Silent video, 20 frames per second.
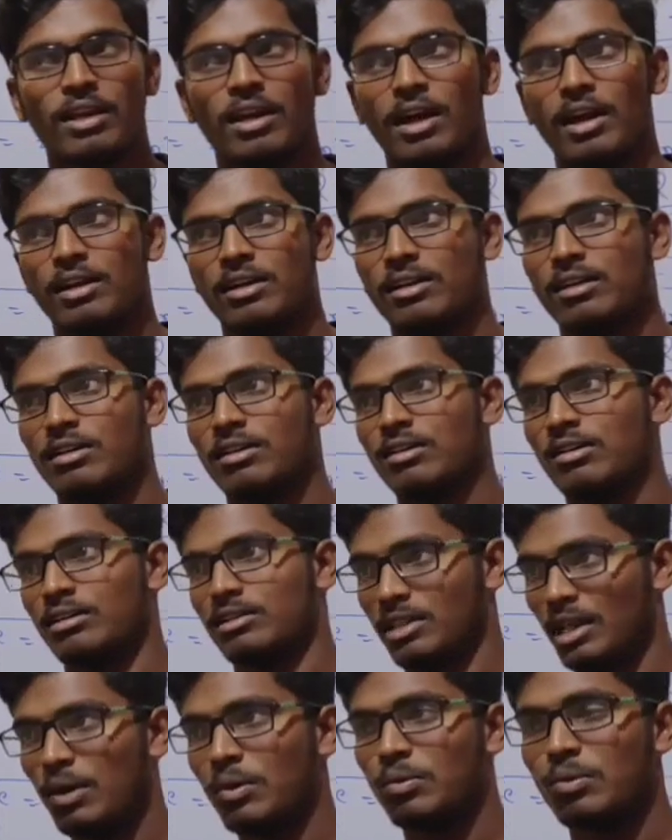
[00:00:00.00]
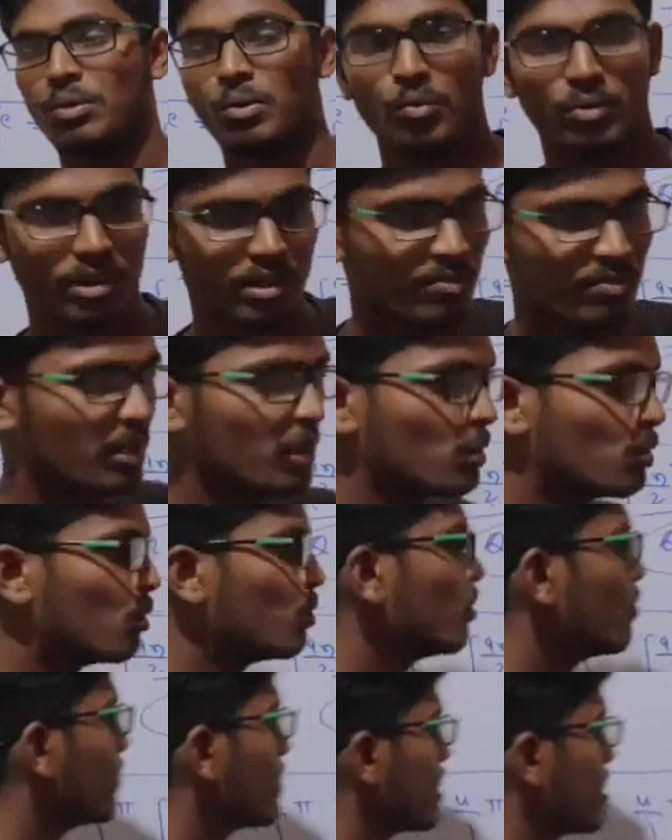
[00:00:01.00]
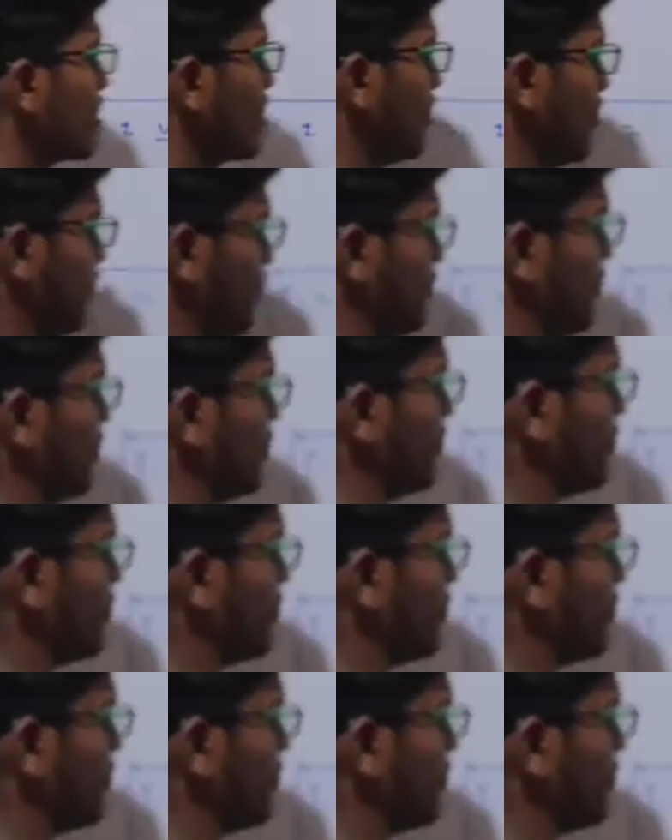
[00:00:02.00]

And now one of the universal